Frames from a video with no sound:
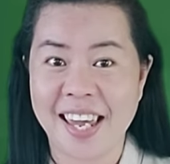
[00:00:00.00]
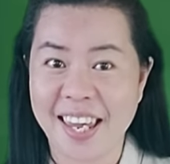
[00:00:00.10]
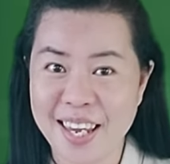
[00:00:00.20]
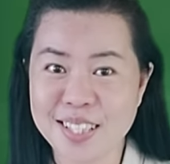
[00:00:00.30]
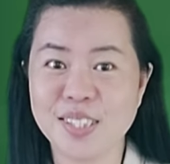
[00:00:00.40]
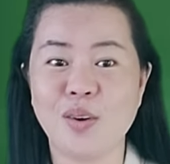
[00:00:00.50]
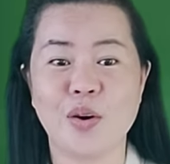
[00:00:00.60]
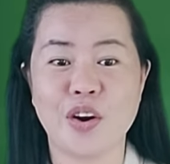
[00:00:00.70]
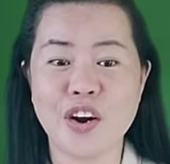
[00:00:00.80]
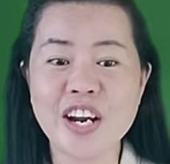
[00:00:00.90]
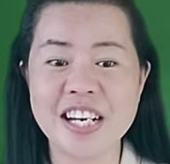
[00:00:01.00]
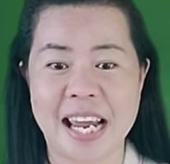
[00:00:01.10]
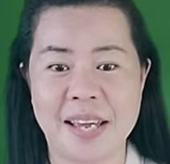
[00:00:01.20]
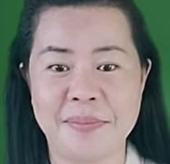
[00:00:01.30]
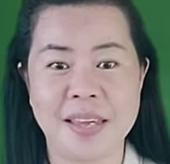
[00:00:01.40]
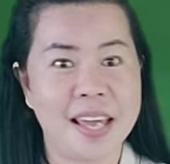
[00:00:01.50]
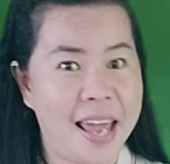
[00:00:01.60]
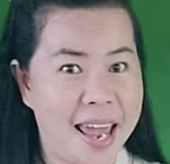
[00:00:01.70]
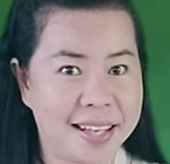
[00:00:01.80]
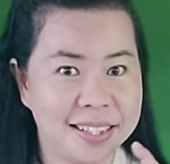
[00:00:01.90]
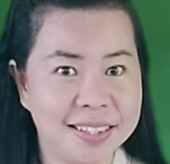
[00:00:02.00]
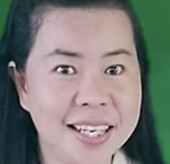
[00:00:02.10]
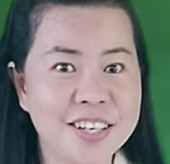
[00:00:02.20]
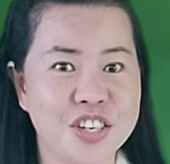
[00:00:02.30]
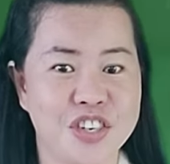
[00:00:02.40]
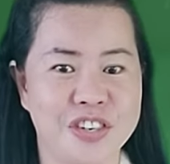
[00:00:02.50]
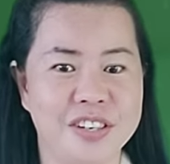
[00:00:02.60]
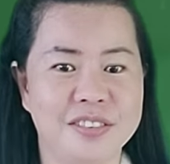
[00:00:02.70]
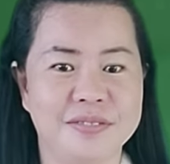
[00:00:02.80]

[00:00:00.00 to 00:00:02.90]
his or her name and signature.